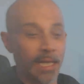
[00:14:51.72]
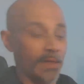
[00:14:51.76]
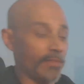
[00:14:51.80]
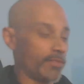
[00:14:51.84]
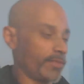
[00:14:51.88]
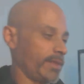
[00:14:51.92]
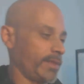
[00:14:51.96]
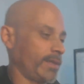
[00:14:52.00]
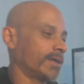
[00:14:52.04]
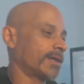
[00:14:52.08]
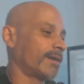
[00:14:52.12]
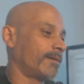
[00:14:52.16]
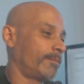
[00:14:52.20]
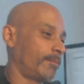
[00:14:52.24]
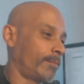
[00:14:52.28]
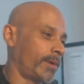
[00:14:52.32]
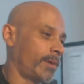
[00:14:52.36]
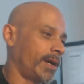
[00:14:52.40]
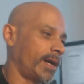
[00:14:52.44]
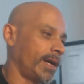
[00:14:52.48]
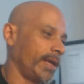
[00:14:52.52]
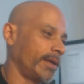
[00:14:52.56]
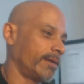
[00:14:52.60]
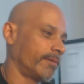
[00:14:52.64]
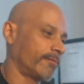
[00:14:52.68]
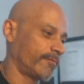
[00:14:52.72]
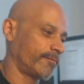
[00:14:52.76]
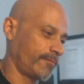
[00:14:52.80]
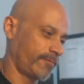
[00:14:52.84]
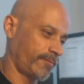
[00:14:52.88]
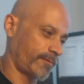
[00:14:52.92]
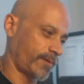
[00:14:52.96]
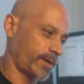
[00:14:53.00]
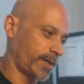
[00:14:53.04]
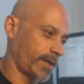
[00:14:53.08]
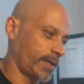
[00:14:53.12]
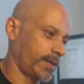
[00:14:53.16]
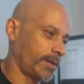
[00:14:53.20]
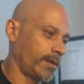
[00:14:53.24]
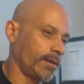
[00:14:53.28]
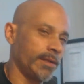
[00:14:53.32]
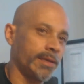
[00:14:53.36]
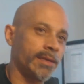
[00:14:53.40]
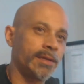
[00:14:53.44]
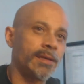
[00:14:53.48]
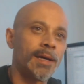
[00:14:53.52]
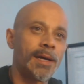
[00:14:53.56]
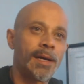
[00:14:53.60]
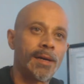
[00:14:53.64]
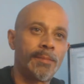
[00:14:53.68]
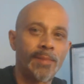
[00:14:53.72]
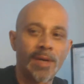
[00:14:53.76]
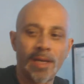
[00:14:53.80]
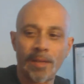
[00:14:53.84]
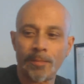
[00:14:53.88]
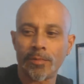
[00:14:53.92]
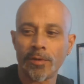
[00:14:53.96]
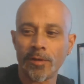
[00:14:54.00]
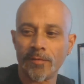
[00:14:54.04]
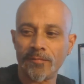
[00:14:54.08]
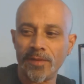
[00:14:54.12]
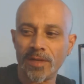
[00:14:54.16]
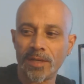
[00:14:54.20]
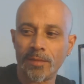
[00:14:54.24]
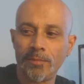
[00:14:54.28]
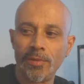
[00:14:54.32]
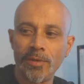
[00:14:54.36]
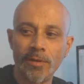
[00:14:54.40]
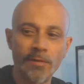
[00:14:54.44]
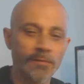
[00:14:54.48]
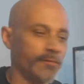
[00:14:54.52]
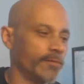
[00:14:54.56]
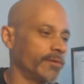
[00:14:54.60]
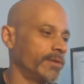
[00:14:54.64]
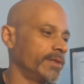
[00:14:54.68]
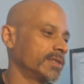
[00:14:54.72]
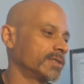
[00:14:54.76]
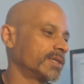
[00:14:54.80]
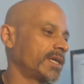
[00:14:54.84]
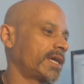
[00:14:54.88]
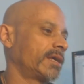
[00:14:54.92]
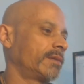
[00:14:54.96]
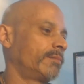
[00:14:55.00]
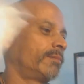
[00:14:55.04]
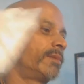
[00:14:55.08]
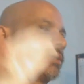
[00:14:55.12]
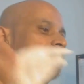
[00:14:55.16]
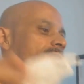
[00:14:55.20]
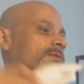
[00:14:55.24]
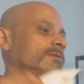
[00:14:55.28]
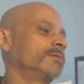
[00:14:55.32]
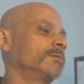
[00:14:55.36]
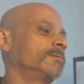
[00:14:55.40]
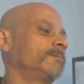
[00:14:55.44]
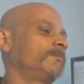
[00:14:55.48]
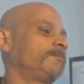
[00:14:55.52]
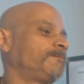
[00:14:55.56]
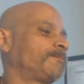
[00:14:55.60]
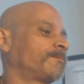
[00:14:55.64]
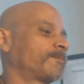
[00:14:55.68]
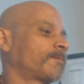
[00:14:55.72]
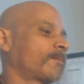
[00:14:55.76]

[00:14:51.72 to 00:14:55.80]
I think I might have finally got my perfect build for this atomizer.